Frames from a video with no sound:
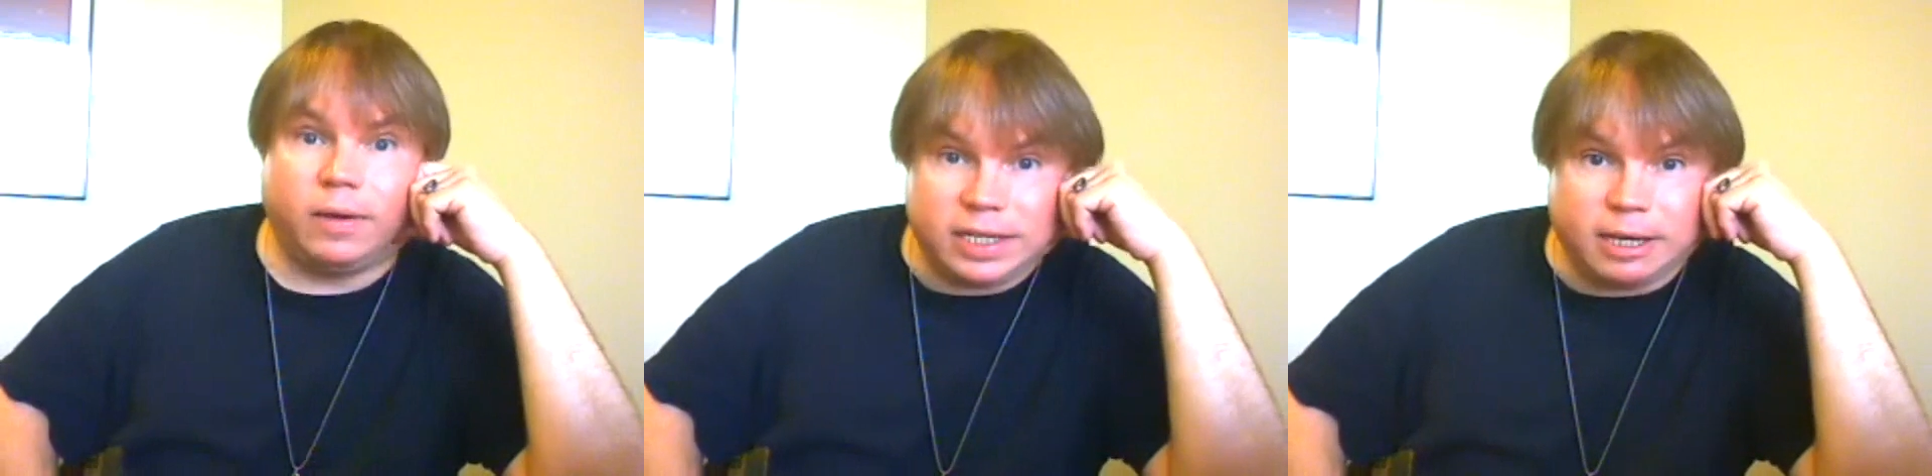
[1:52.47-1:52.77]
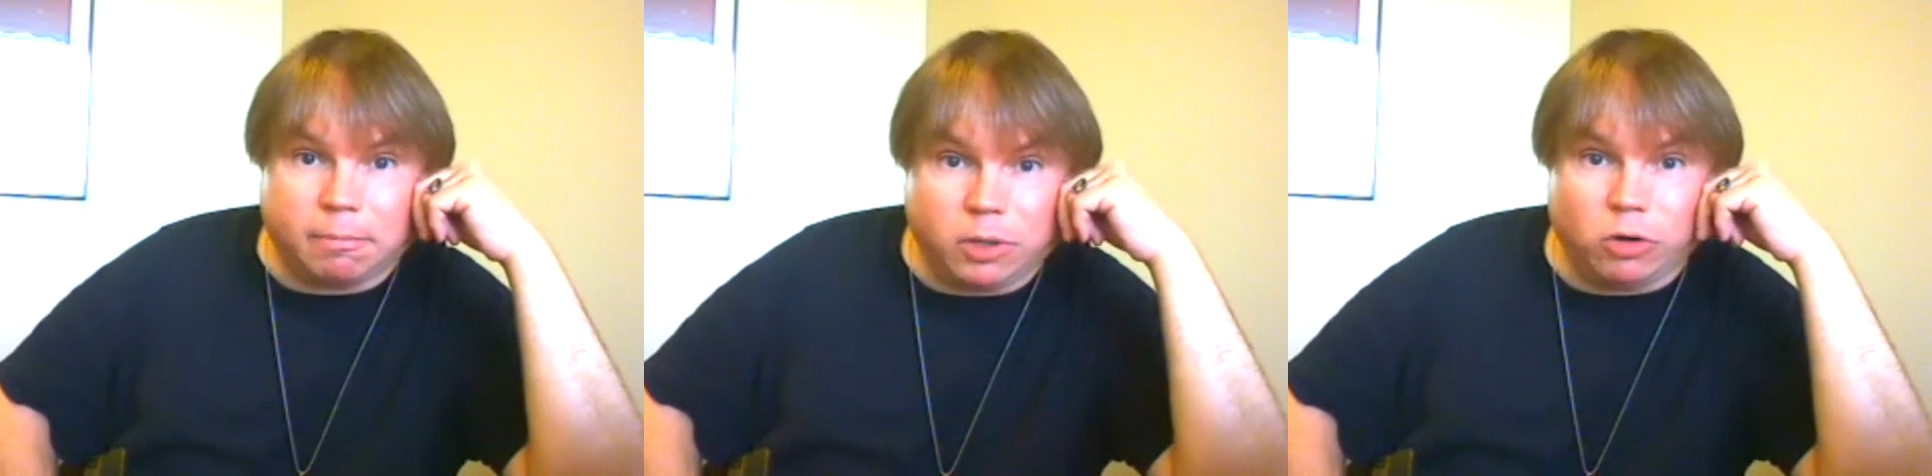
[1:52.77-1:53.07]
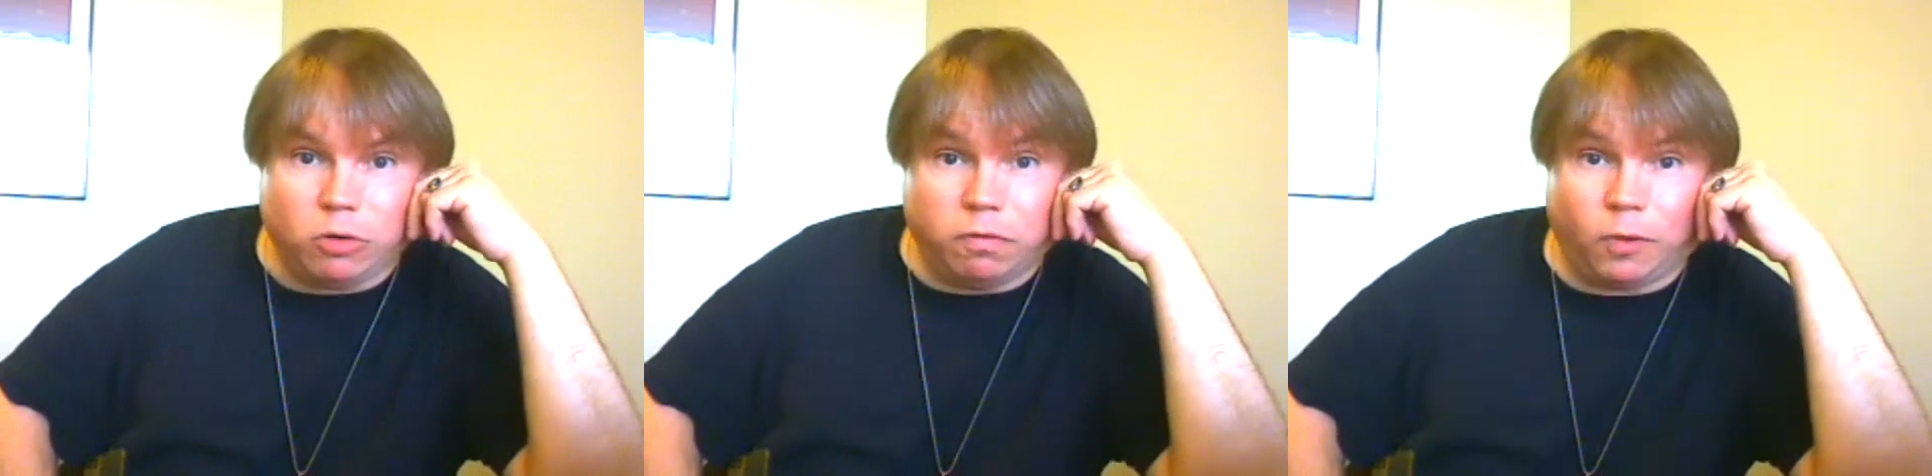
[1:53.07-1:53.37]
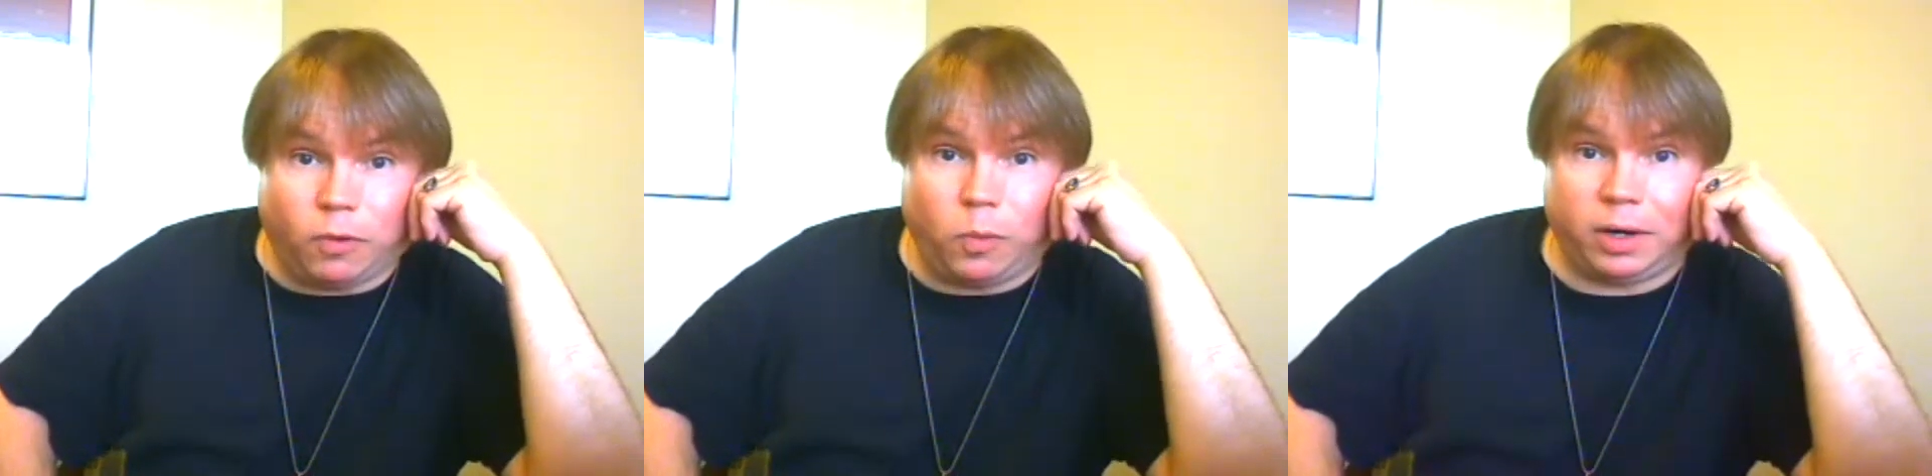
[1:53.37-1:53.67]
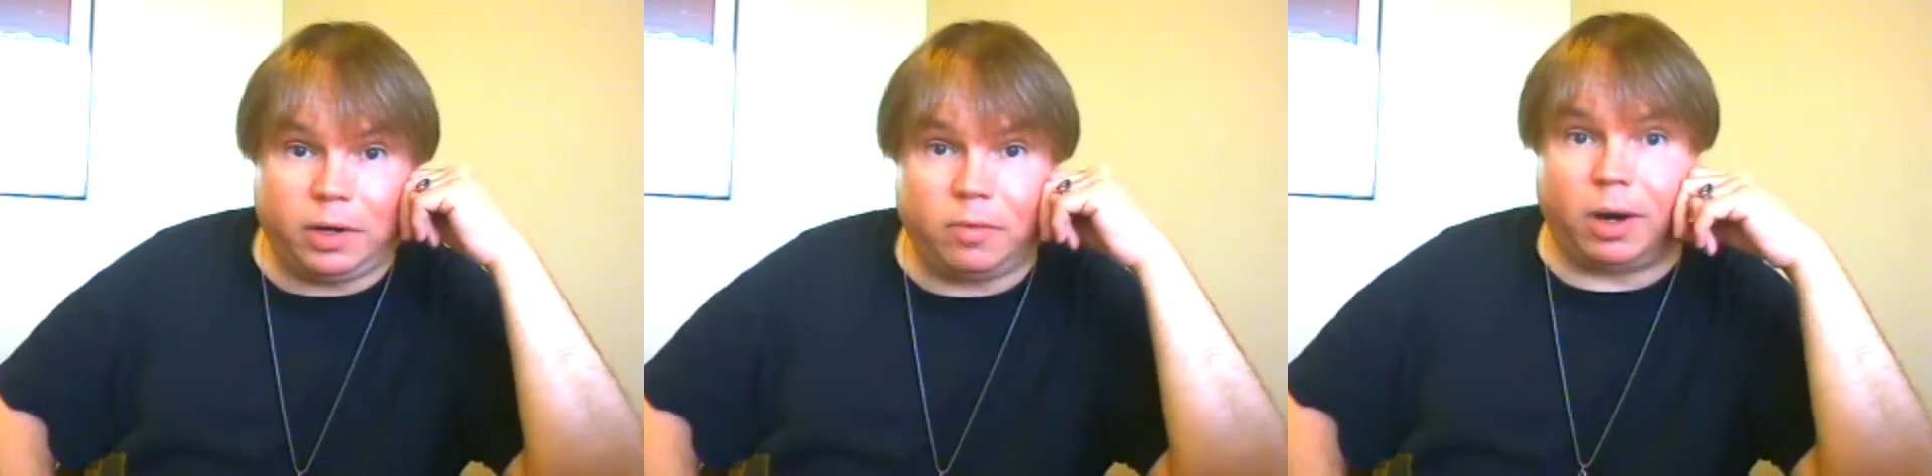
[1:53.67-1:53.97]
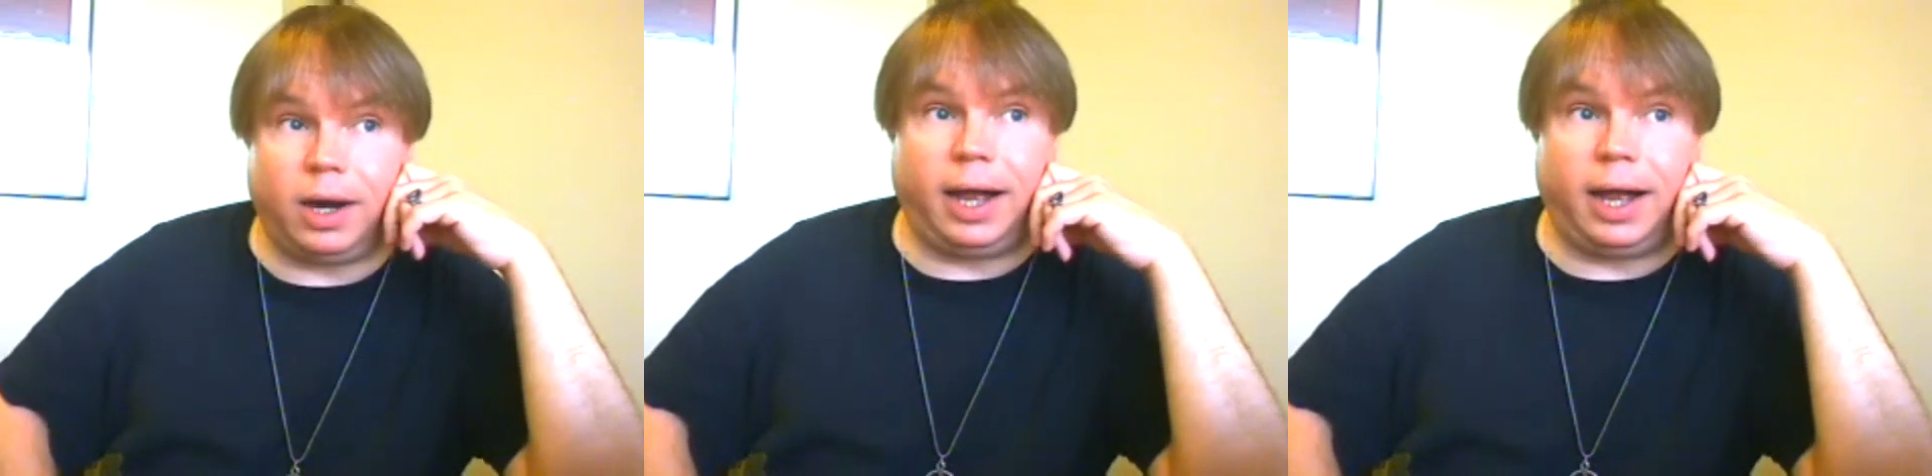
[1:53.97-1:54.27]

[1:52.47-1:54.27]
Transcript: is it beautiful where you are?